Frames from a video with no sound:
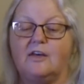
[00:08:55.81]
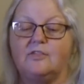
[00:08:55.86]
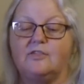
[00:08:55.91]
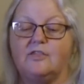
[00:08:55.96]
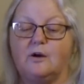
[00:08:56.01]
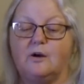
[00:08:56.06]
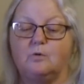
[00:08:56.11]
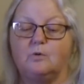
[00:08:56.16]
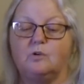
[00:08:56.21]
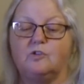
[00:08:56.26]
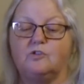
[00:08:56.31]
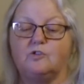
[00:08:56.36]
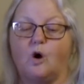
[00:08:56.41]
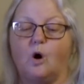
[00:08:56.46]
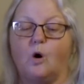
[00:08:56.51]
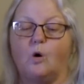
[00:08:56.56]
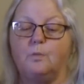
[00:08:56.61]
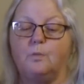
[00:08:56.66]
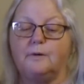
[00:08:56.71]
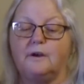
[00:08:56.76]
that was
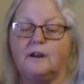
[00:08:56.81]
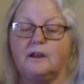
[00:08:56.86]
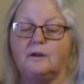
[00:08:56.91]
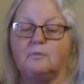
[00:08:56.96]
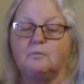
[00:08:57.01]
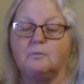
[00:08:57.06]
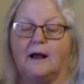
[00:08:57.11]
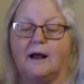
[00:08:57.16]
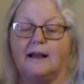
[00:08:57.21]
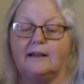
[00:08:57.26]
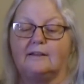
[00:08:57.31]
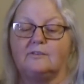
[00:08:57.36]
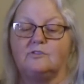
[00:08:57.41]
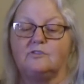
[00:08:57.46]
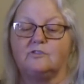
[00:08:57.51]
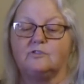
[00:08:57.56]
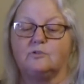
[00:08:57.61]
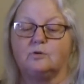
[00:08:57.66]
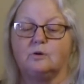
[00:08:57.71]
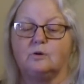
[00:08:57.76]
opening
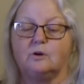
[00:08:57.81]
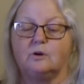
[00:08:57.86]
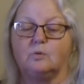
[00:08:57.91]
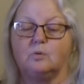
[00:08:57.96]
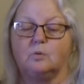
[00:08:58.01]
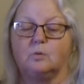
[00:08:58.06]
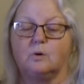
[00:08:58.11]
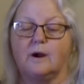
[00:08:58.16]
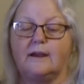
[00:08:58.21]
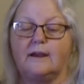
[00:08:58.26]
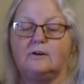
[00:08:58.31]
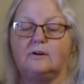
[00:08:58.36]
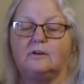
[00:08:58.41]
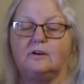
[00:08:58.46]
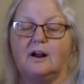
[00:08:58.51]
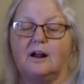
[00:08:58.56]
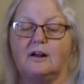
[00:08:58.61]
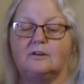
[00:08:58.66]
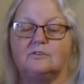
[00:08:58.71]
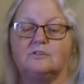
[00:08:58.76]
minds to a
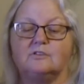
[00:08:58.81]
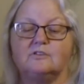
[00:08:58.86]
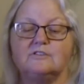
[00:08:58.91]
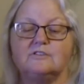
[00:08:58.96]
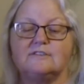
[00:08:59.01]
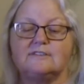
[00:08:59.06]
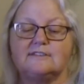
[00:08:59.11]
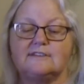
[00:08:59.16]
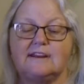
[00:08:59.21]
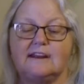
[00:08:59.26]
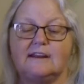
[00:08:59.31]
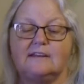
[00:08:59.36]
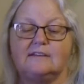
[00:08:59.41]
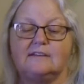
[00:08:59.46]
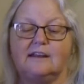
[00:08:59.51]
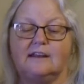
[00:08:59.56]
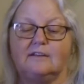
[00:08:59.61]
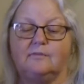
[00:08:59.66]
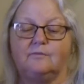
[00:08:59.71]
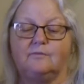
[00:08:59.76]
greater
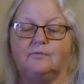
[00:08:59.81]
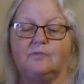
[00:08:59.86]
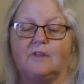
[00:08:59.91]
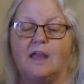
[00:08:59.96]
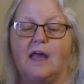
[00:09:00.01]
understanding.